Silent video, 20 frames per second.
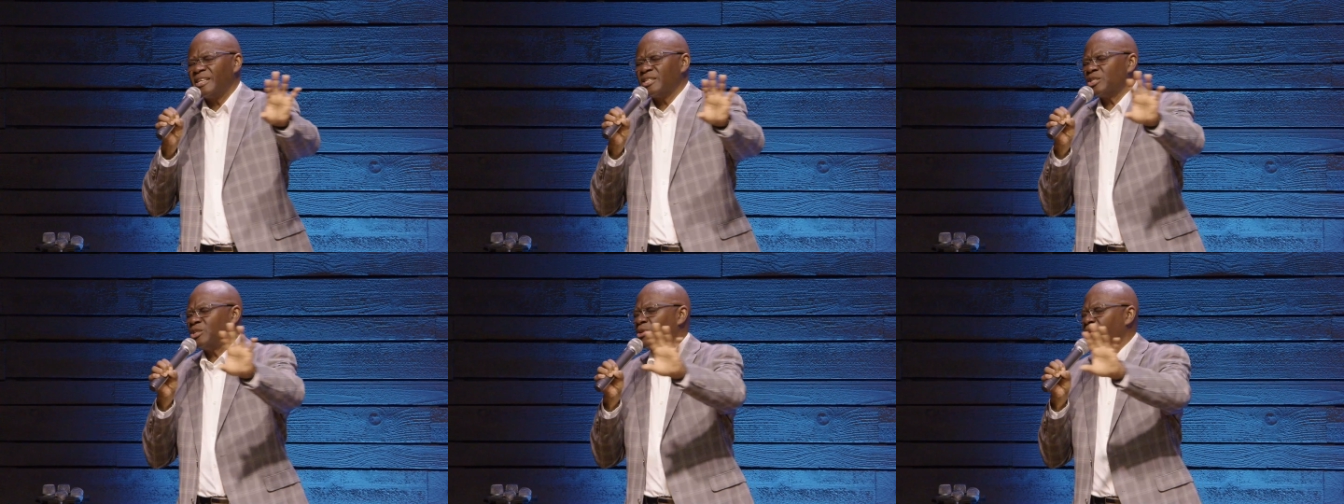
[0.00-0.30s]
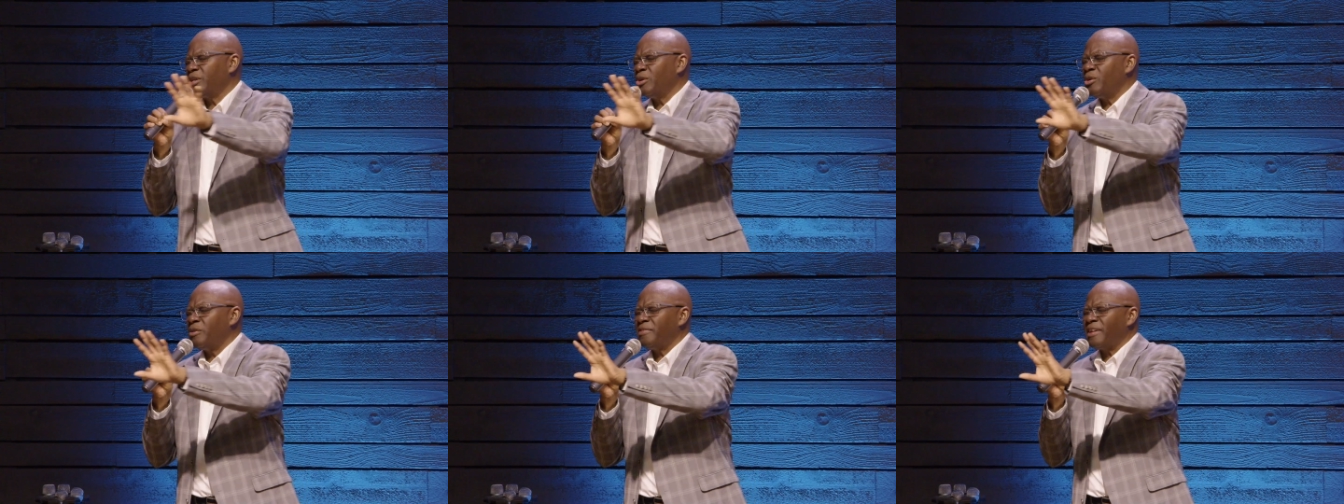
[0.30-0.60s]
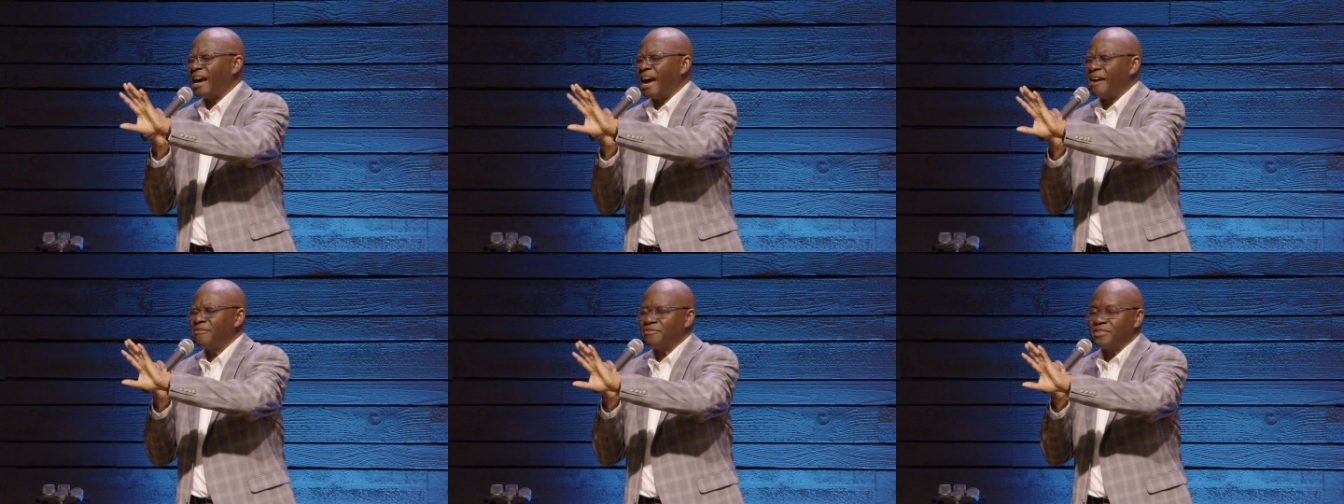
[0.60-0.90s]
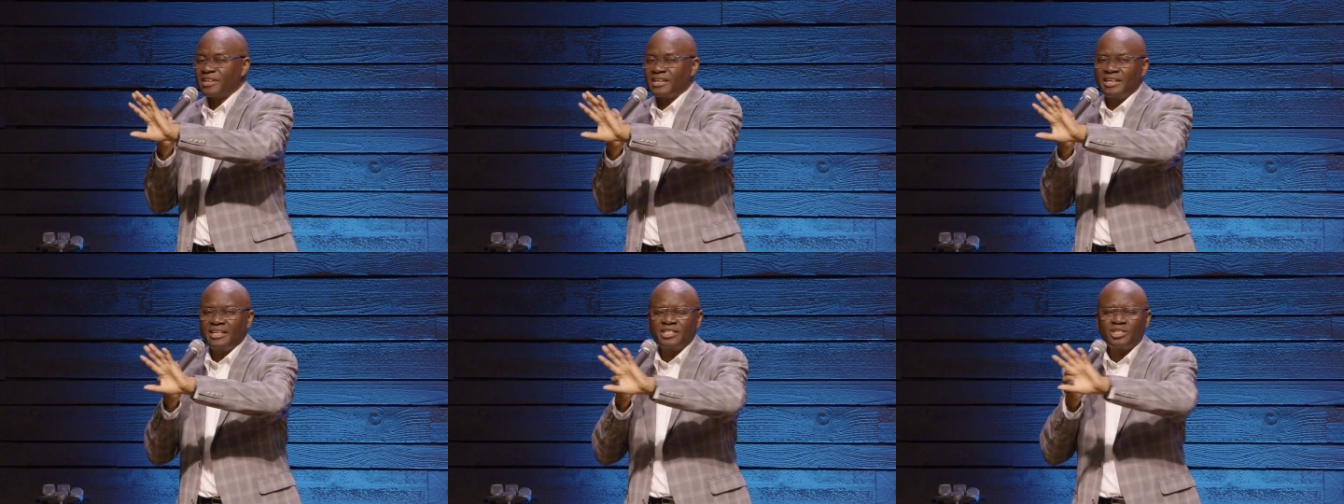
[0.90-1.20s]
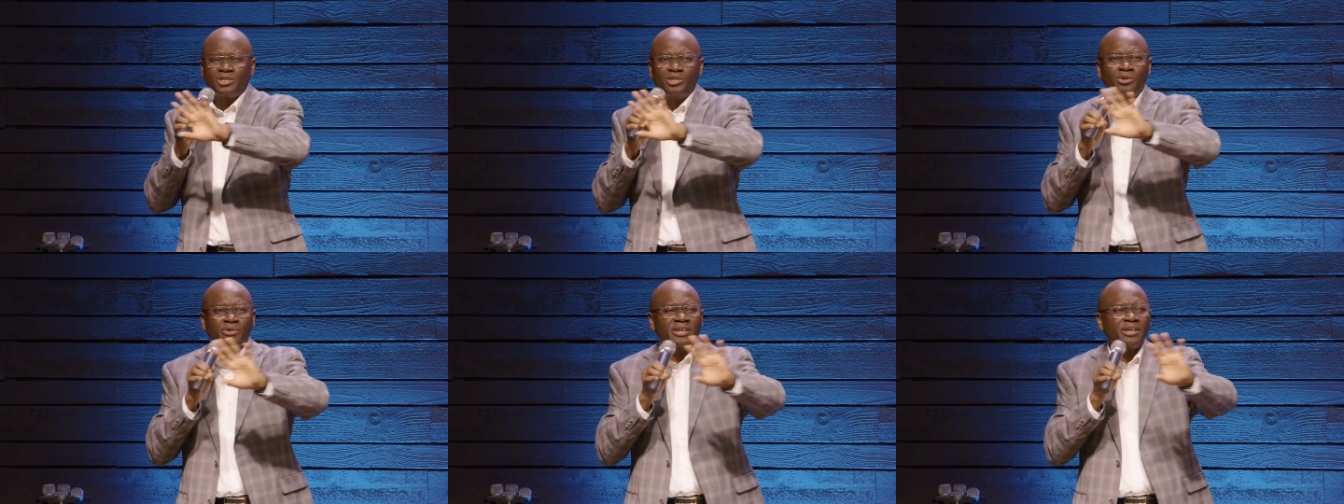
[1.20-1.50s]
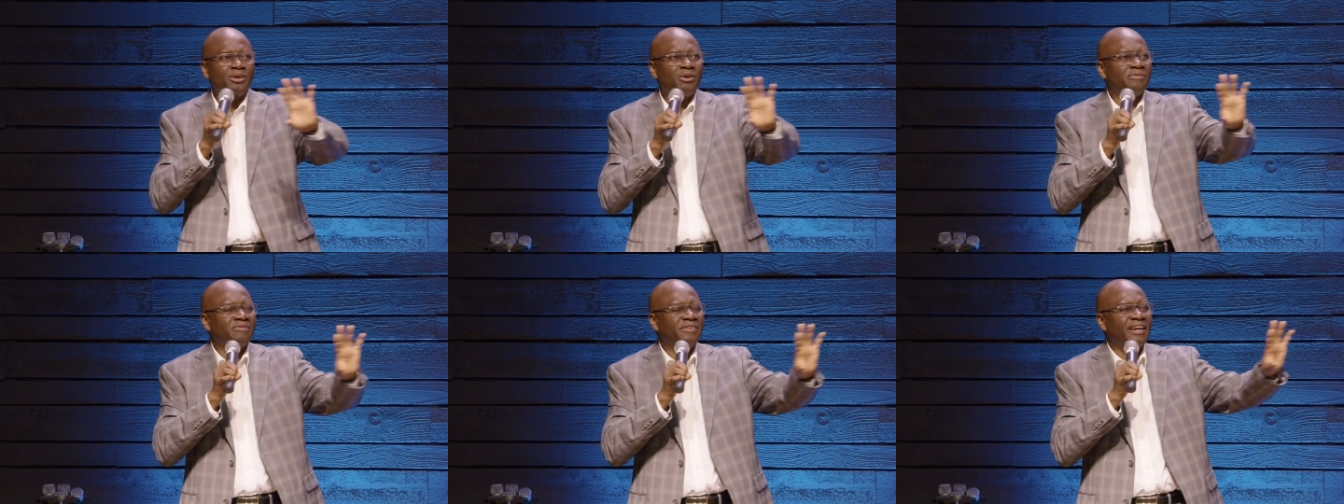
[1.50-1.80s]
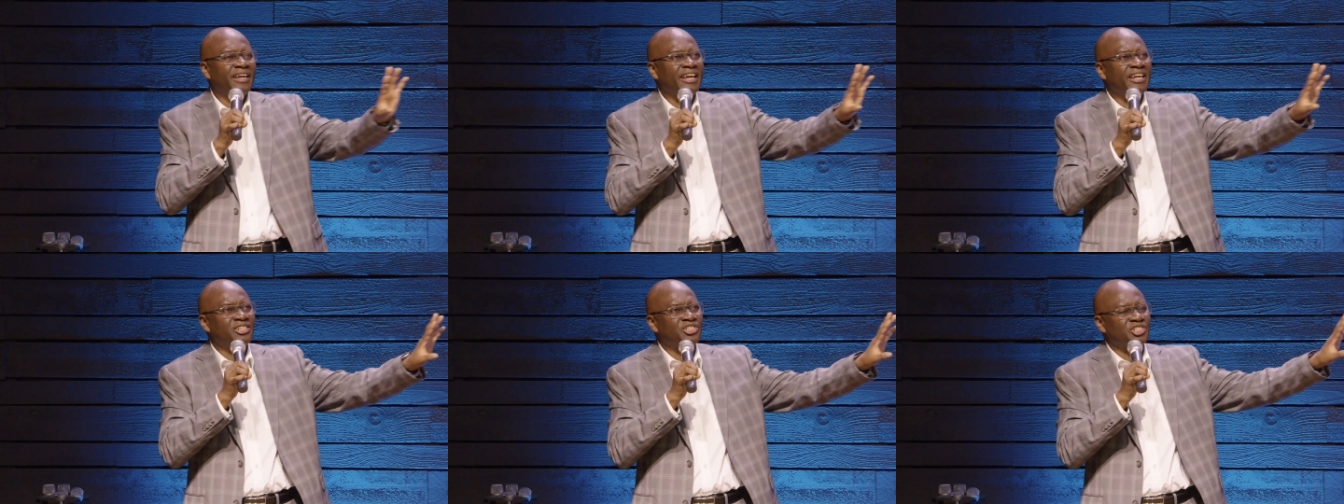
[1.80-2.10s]
He's looking over Africa, he's looking
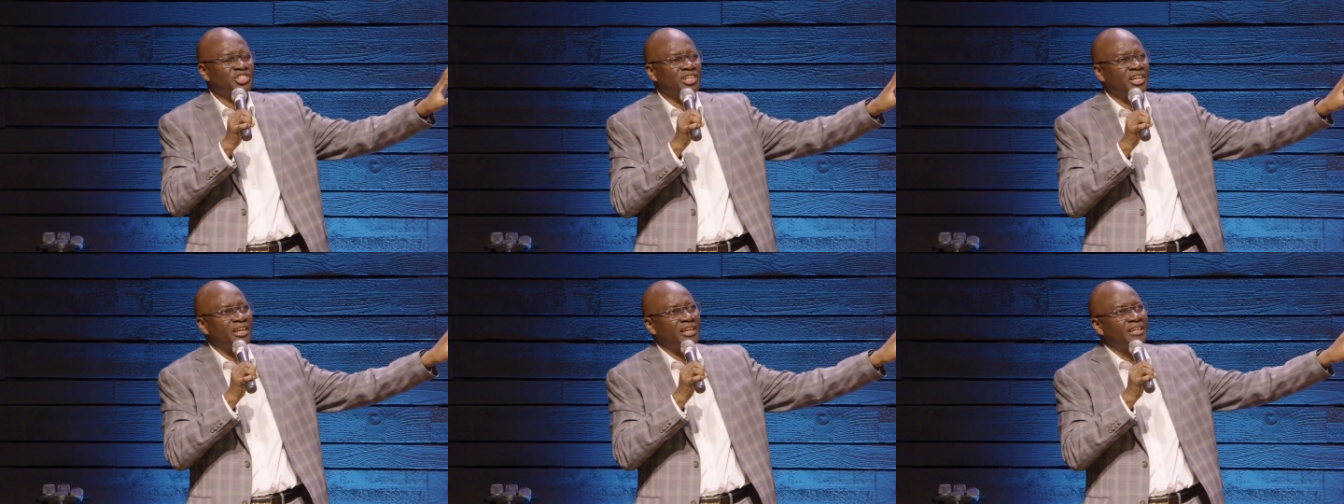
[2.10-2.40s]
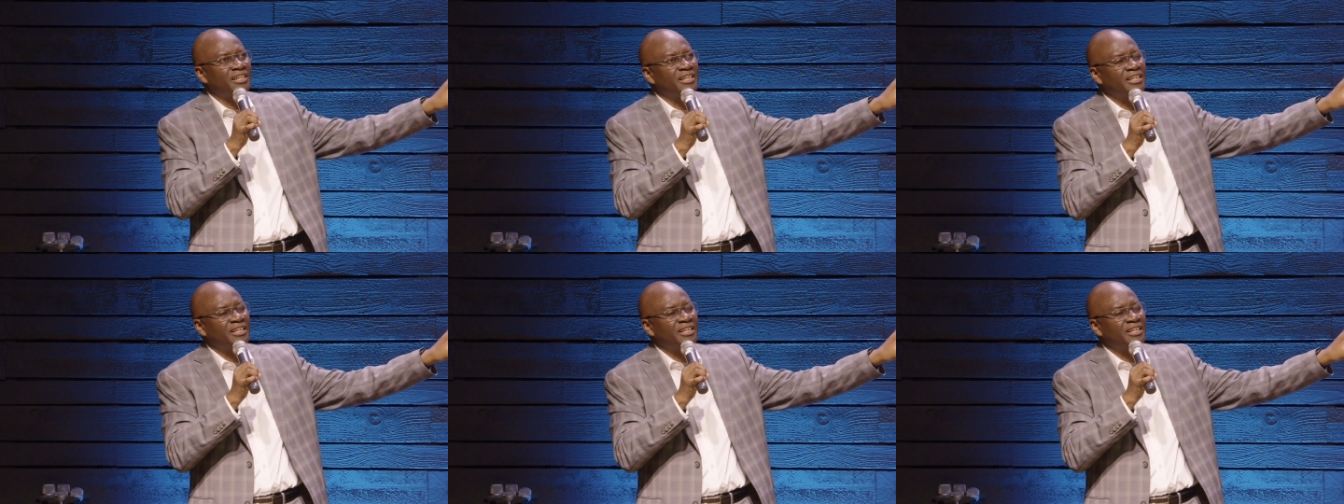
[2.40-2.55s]
over Asia,